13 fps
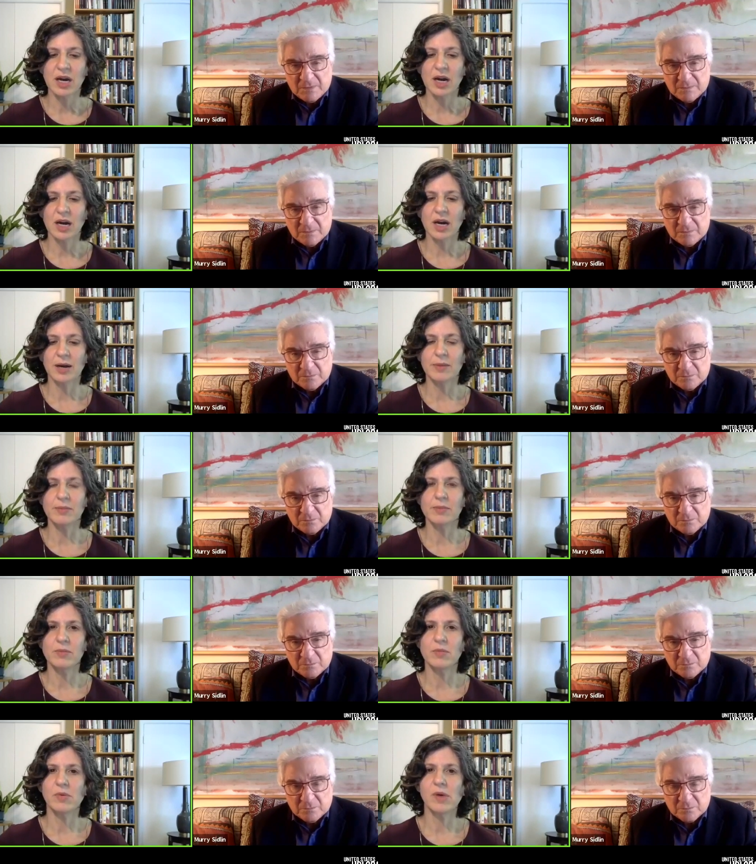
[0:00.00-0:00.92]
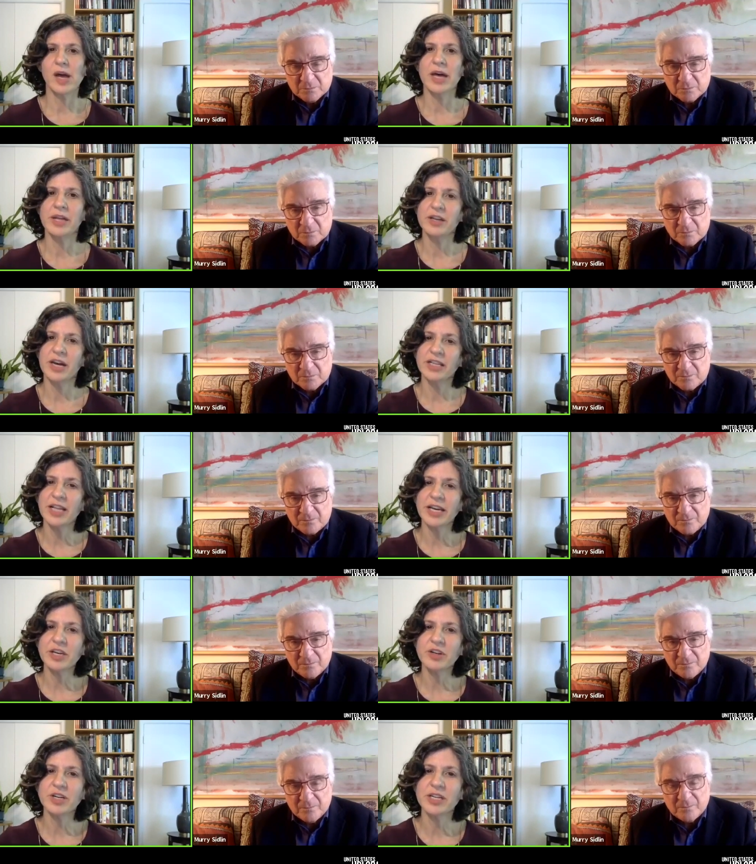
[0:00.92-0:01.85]
Speaker 1: Um, and I'd
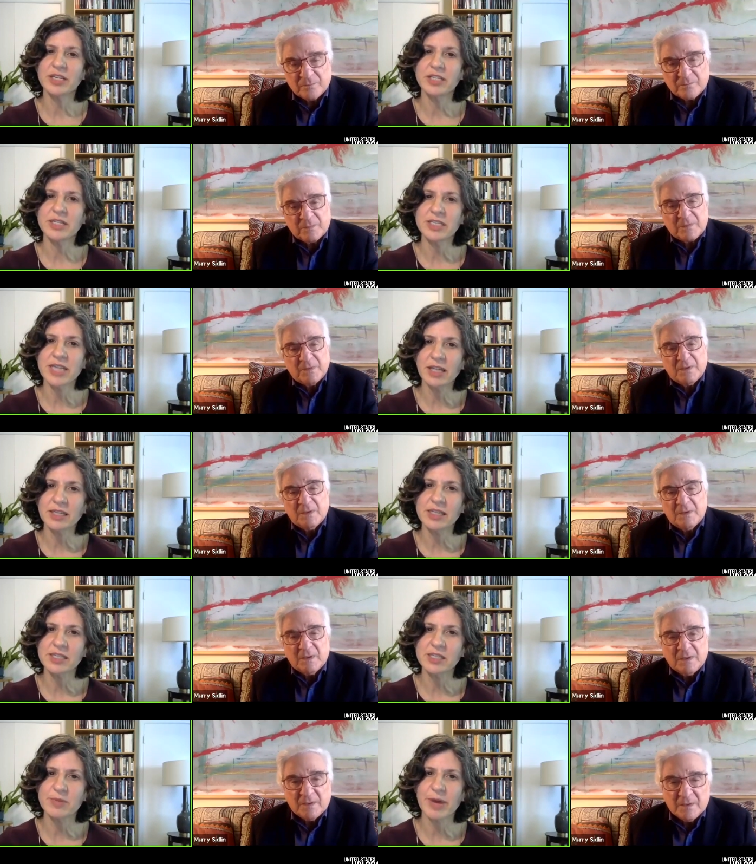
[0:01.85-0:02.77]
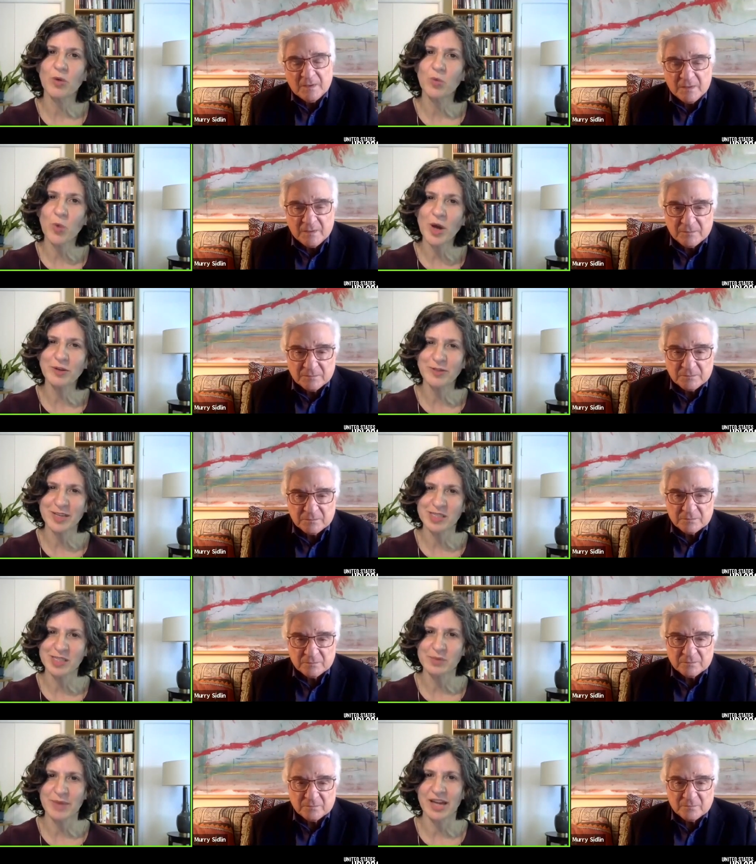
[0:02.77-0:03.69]
like you to tell us about one of
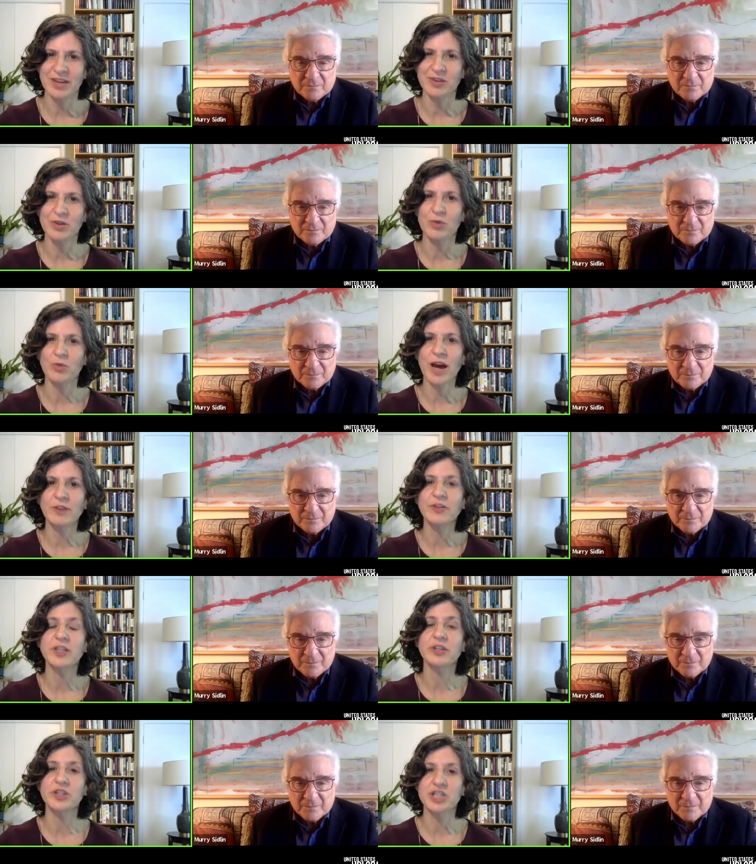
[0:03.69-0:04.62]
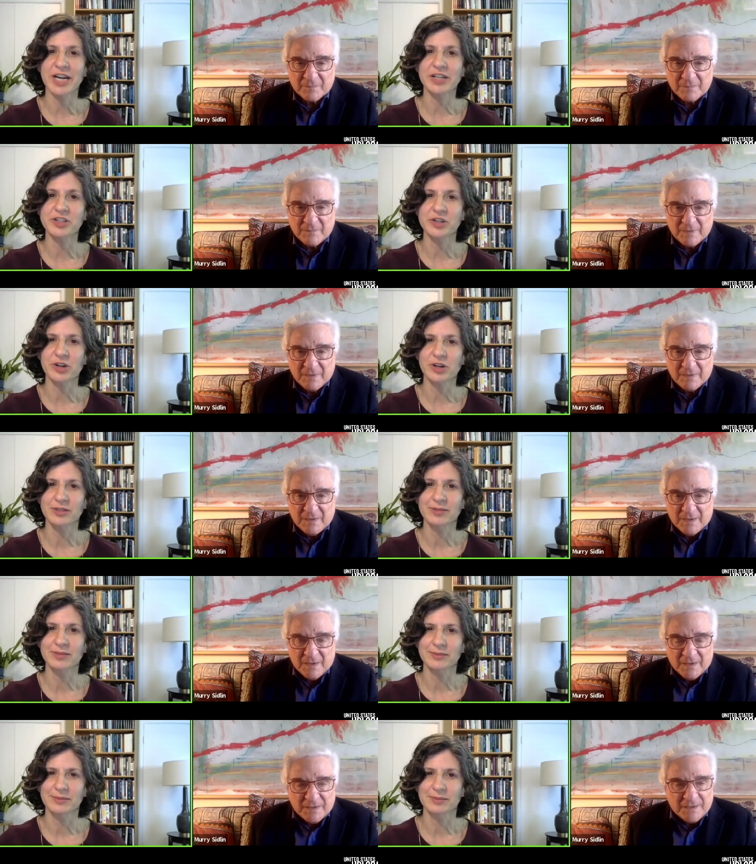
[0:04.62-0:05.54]
these men, Rafael Schächter.
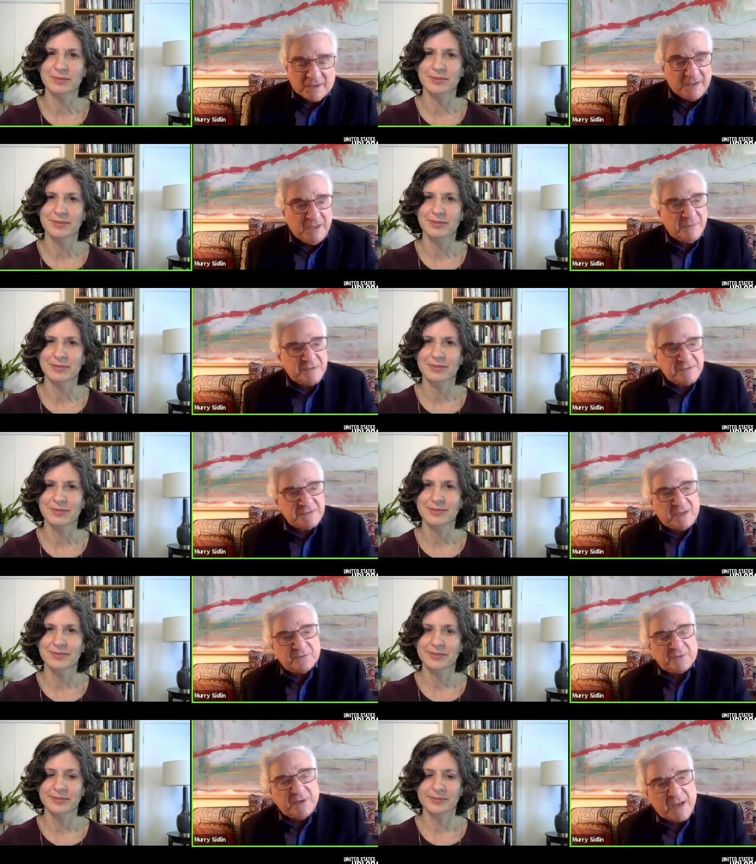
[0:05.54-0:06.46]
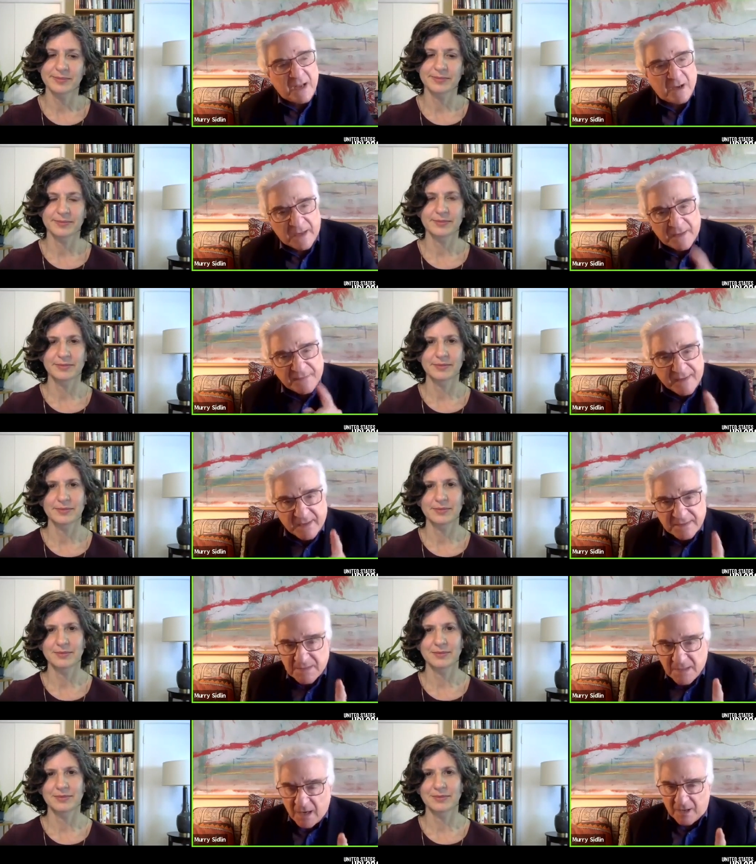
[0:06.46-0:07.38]
Speaker 2: Yeah, he was not renowned at that
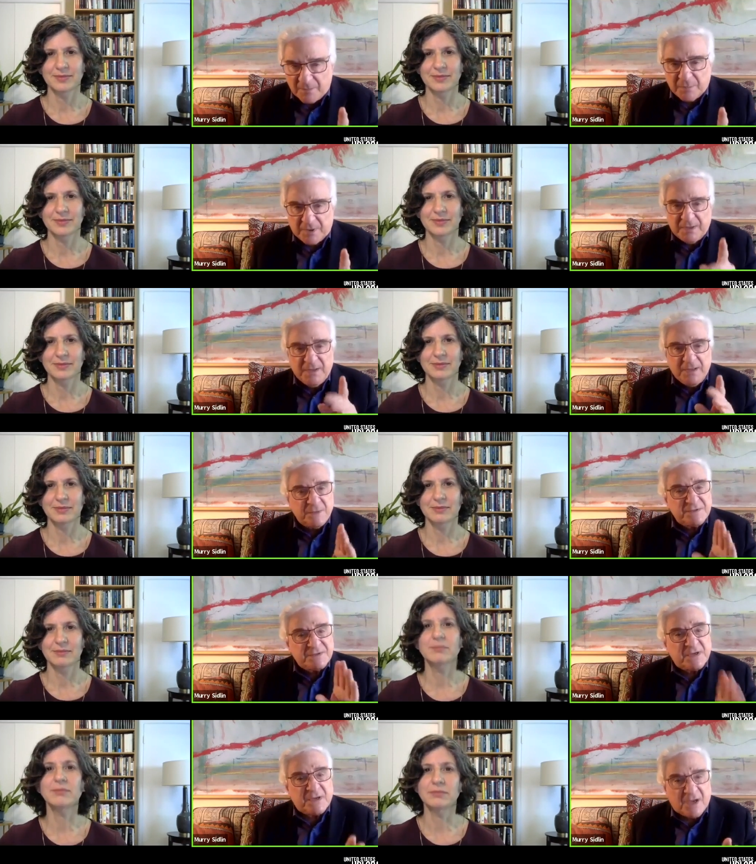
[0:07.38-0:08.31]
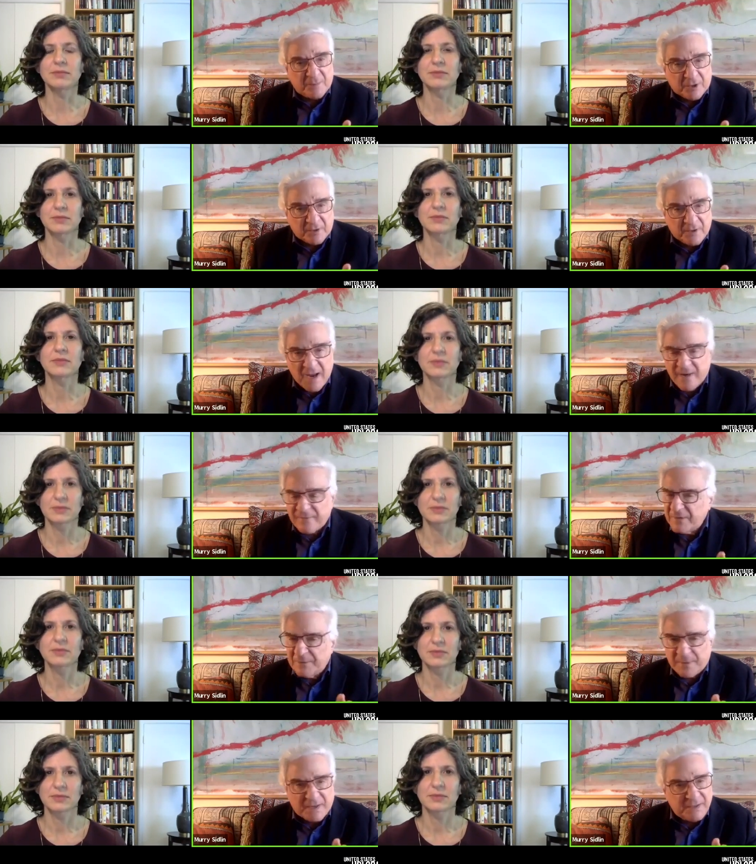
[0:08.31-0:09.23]
time, but he was a comer.
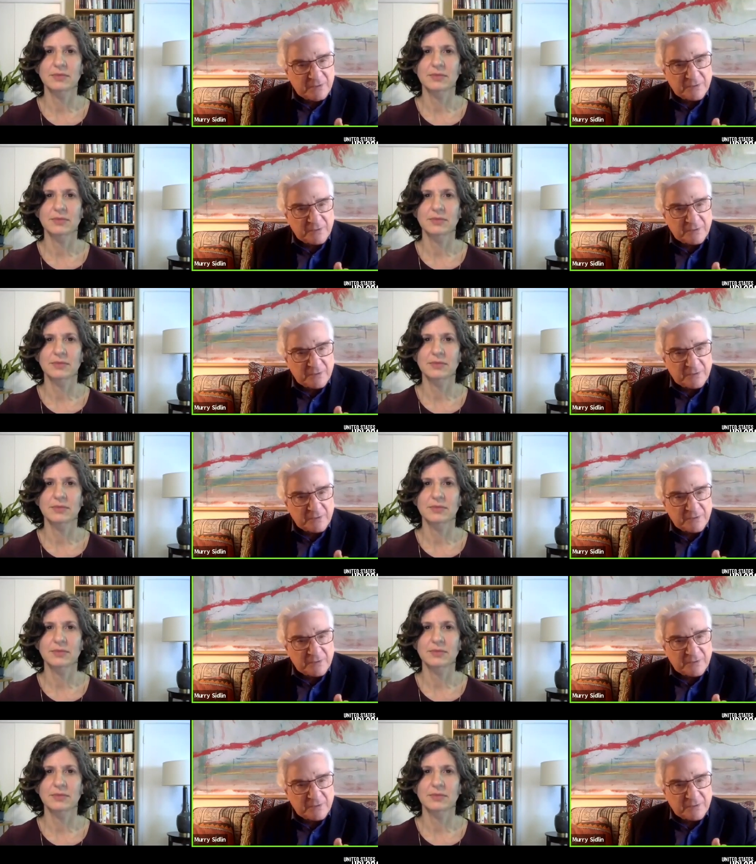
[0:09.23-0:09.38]
Everybody